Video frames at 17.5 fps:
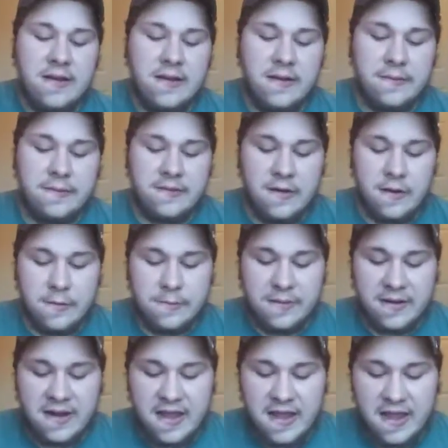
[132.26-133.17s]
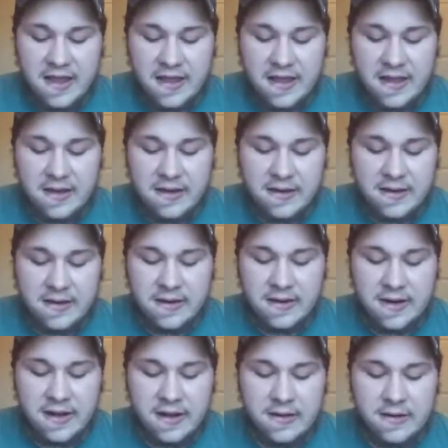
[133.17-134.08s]
of Copenhagen
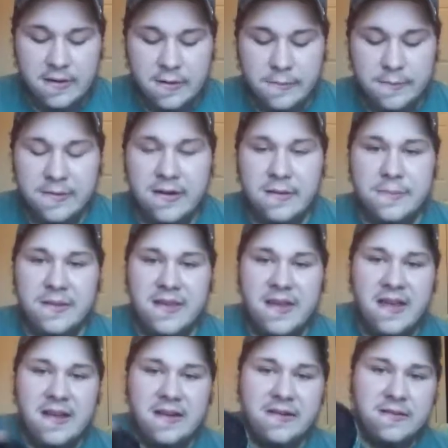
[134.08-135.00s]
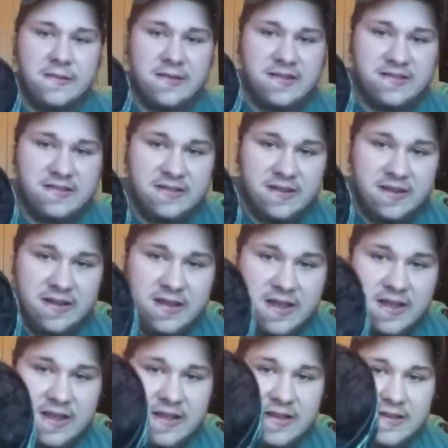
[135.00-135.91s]
and you open up a can of Grizzly,
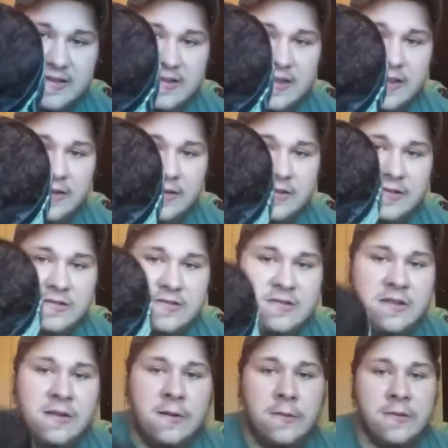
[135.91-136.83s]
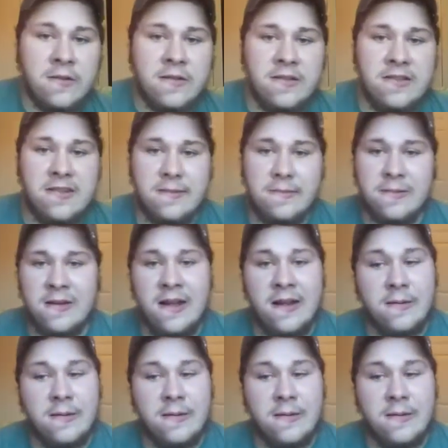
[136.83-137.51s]
they look totally different.